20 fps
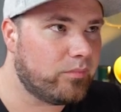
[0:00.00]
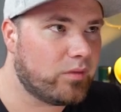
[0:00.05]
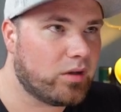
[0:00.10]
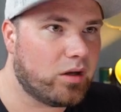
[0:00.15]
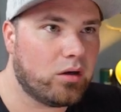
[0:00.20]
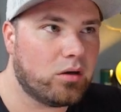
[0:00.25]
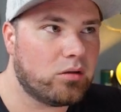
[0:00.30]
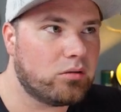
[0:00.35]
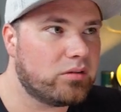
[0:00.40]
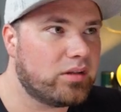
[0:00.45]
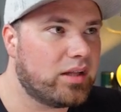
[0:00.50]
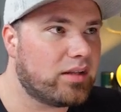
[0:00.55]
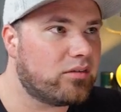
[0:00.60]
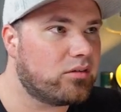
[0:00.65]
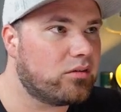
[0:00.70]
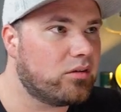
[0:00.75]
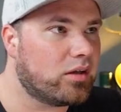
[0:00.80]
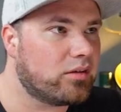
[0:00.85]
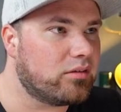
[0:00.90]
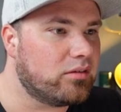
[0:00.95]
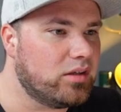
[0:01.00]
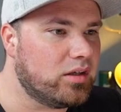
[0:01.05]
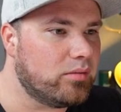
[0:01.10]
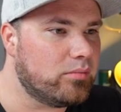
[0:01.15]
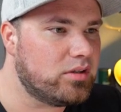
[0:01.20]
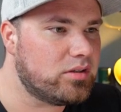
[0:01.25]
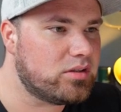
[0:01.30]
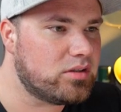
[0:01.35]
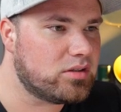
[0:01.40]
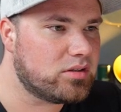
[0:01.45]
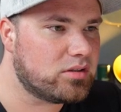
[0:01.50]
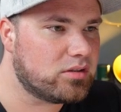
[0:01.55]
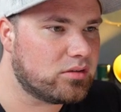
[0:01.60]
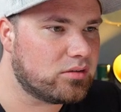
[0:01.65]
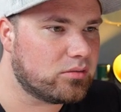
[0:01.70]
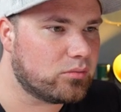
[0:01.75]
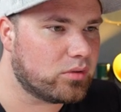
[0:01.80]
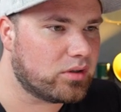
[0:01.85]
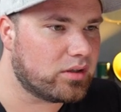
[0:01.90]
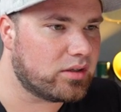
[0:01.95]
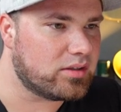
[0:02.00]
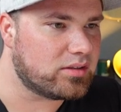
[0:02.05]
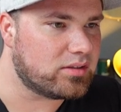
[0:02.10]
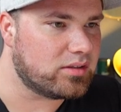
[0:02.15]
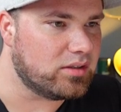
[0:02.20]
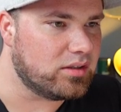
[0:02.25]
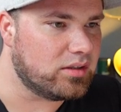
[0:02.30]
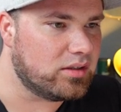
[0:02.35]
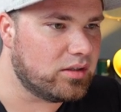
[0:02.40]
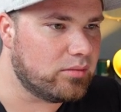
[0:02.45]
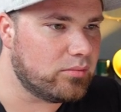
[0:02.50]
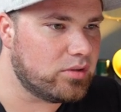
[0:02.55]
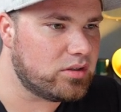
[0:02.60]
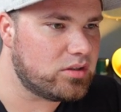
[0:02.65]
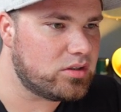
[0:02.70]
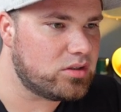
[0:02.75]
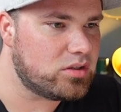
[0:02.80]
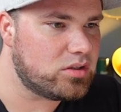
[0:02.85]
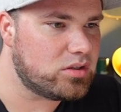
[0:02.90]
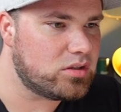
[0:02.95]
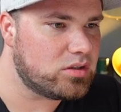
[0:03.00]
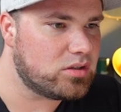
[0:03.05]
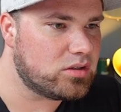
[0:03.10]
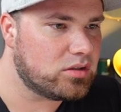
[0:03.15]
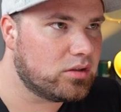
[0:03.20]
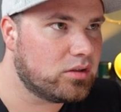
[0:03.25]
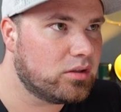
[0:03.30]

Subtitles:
oh, that's not the image. Where is the image?